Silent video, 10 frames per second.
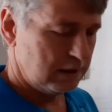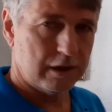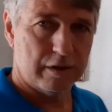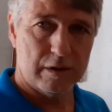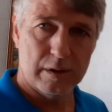
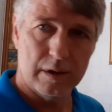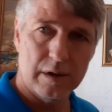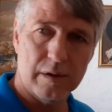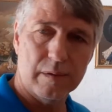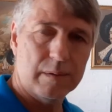now,
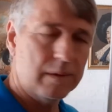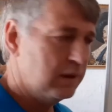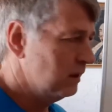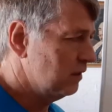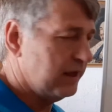
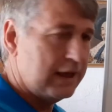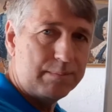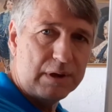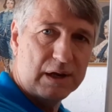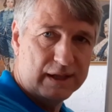they
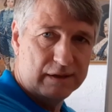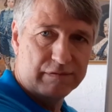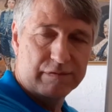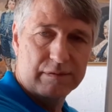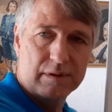believe
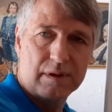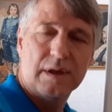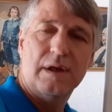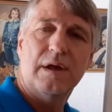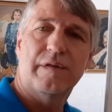
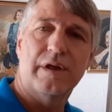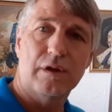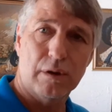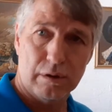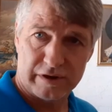
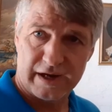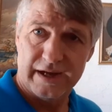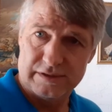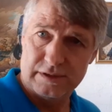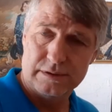that God
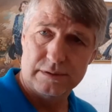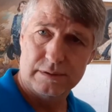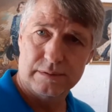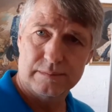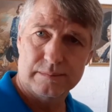created.
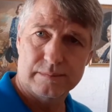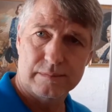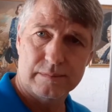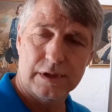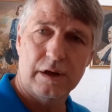
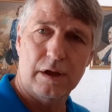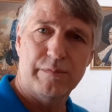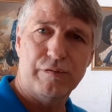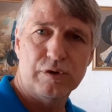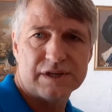Now,
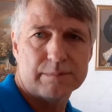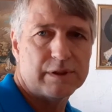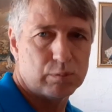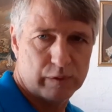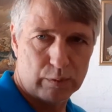before you say
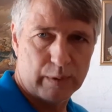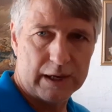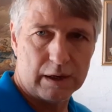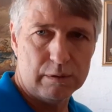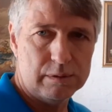but they are
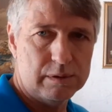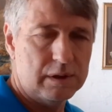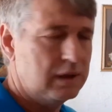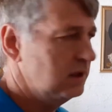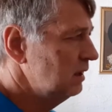wacko,
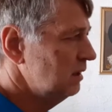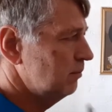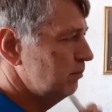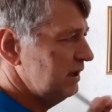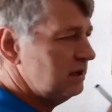
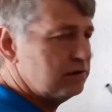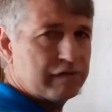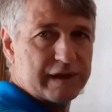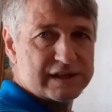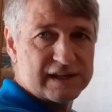many
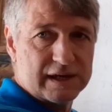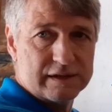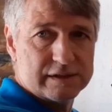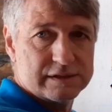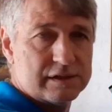of their
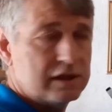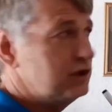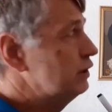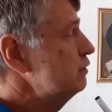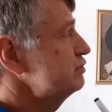scientists
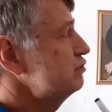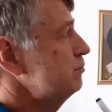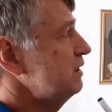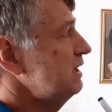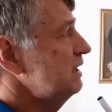used to
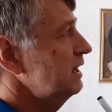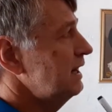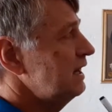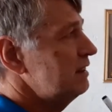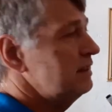be
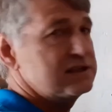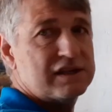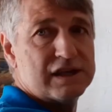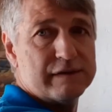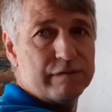
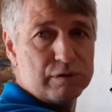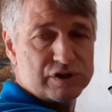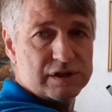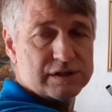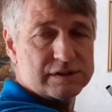atheistic
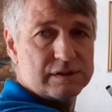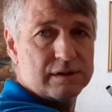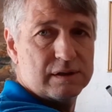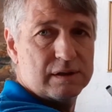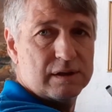evolutionists.
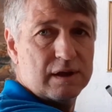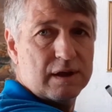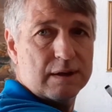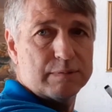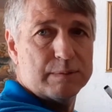
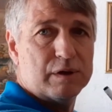But